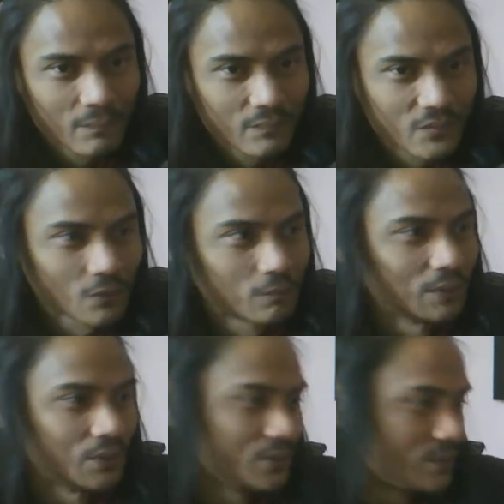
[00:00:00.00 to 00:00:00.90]
so
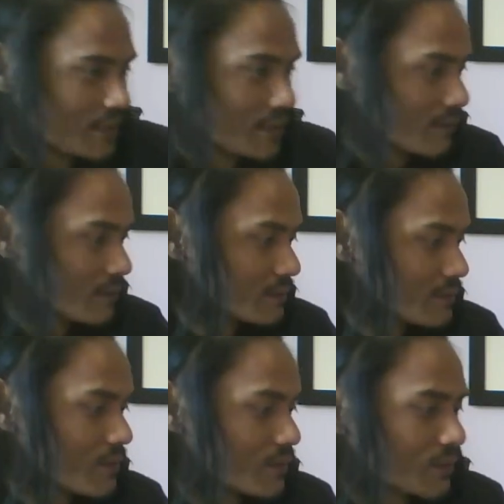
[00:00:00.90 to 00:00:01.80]
blue, you know,
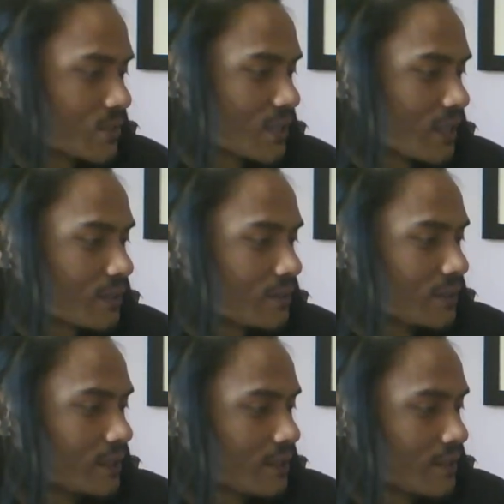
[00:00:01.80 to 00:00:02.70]
throat
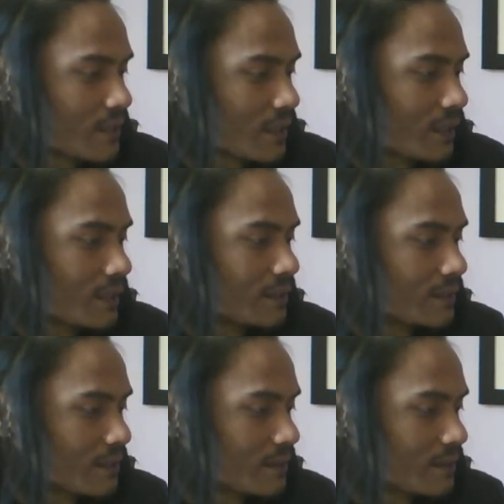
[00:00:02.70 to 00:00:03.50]
chakra. There's the heart,